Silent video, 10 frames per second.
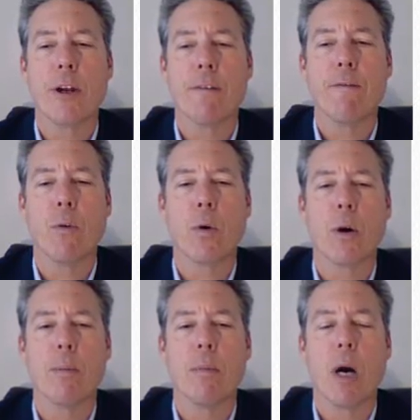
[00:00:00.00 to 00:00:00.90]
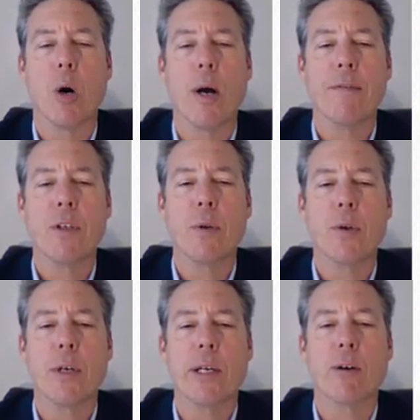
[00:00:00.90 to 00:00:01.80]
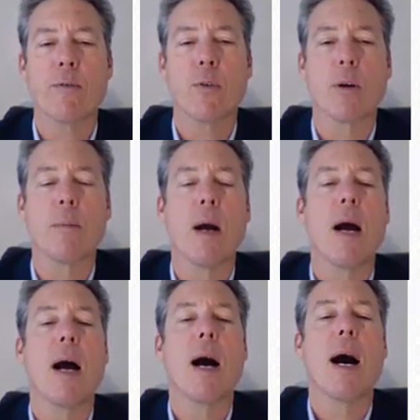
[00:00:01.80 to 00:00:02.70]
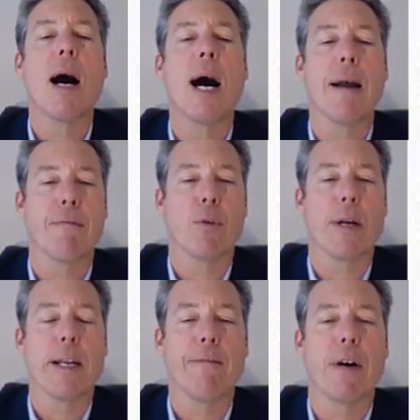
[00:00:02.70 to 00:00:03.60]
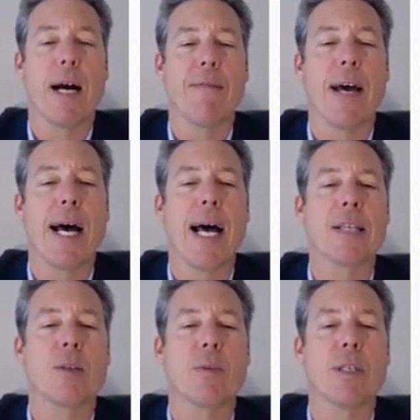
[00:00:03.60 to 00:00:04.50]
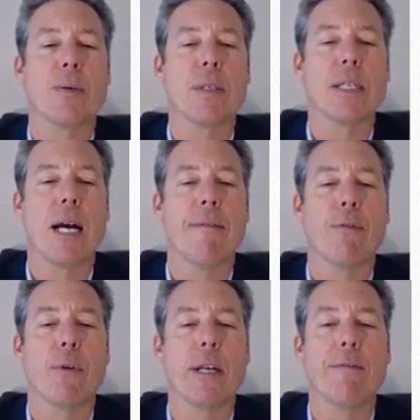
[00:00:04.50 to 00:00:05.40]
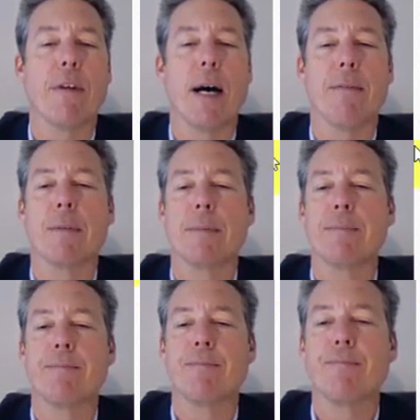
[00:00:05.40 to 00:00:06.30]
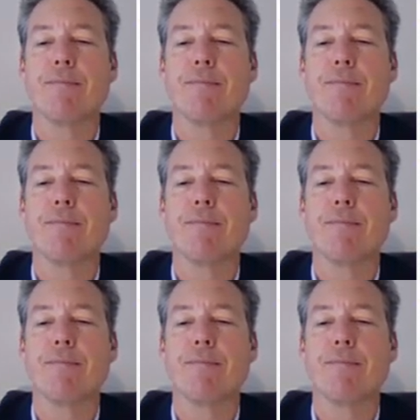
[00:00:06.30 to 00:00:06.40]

with their form O F two thirty or form I four eighty-five. That's what we're doing, the I four eighty-five.